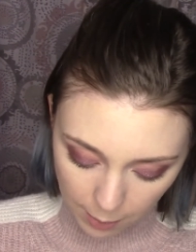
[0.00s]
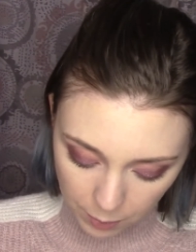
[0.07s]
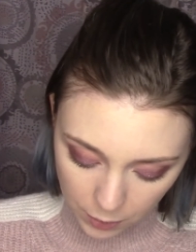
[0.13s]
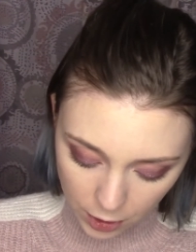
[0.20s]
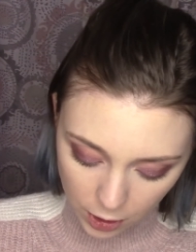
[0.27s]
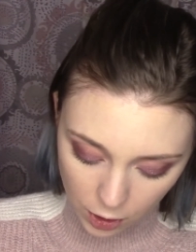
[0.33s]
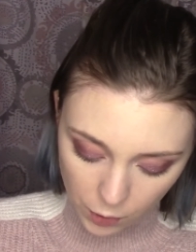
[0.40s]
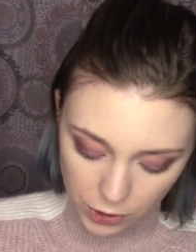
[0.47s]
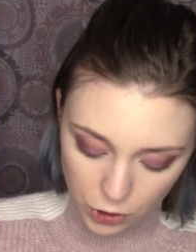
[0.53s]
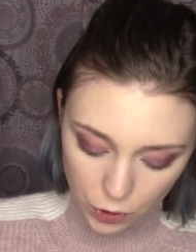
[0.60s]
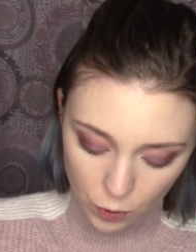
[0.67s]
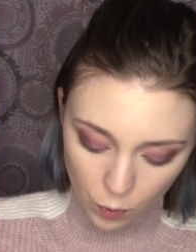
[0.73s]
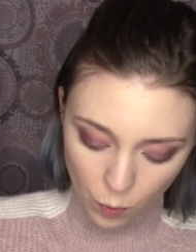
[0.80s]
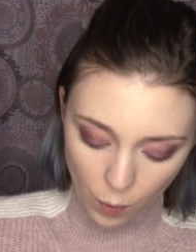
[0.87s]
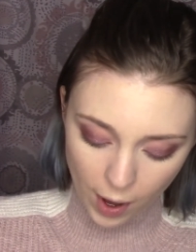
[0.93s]
I'm gonna go into
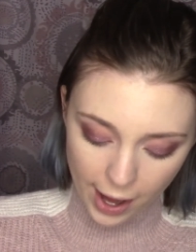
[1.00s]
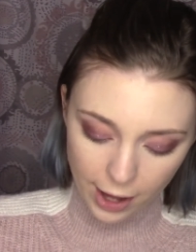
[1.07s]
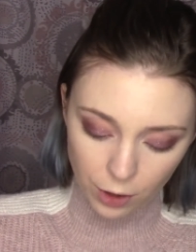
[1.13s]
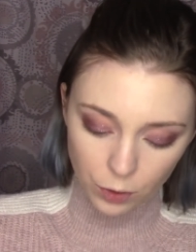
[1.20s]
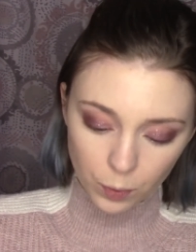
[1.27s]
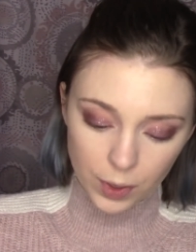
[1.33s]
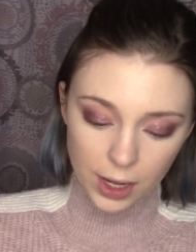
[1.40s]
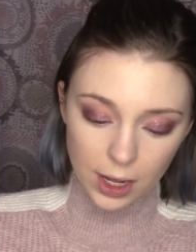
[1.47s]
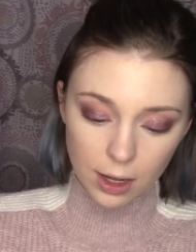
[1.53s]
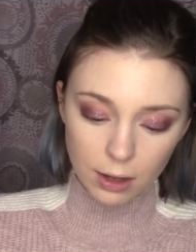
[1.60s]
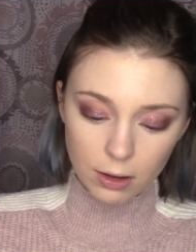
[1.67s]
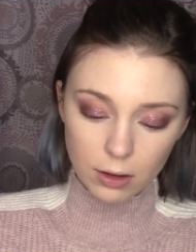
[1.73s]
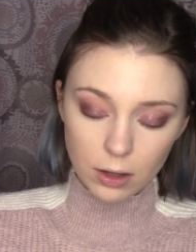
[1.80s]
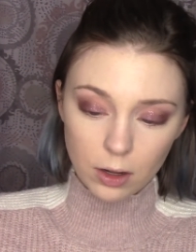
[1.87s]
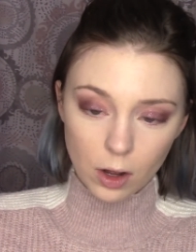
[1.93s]
Wild
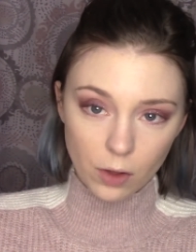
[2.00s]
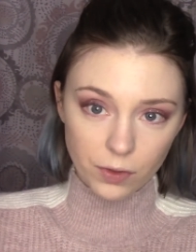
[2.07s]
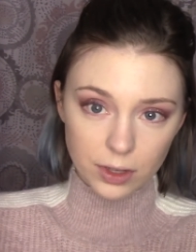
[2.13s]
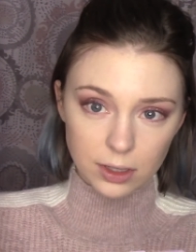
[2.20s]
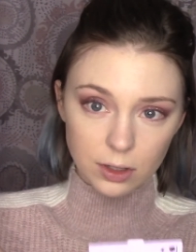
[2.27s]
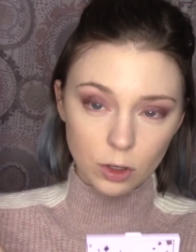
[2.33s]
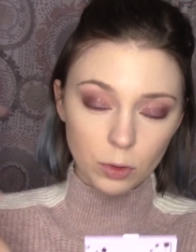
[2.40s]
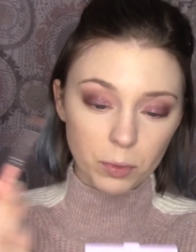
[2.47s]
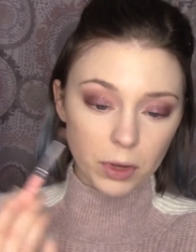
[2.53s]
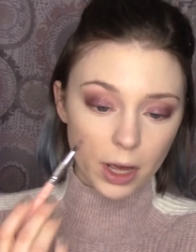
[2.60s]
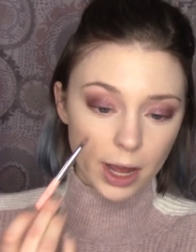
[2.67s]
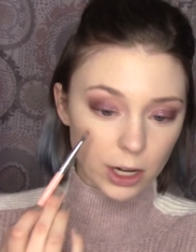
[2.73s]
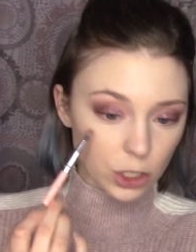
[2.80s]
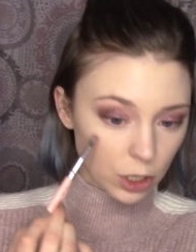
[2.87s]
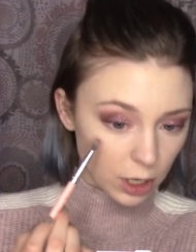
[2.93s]
Wing on this little
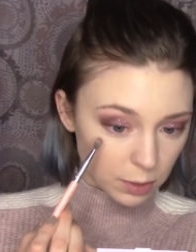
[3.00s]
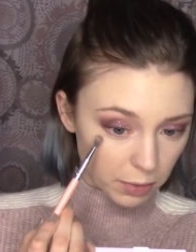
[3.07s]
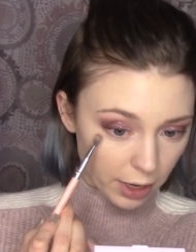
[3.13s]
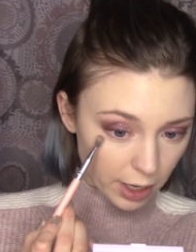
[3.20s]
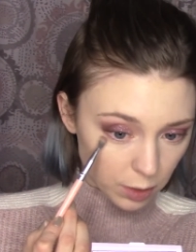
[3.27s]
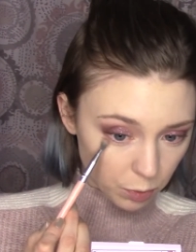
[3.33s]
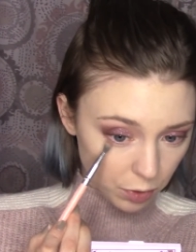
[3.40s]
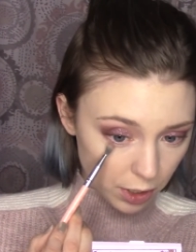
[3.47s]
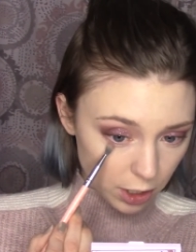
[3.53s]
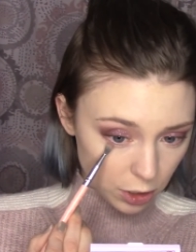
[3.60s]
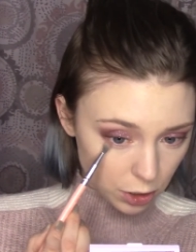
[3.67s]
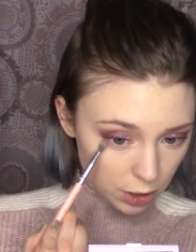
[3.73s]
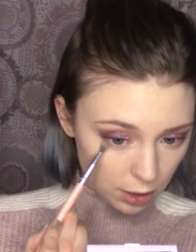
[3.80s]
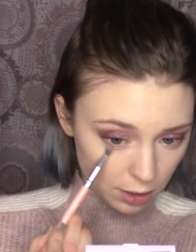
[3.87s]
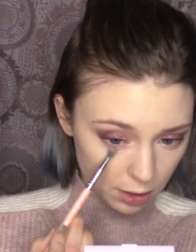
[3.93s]
BH Cosmetics brush.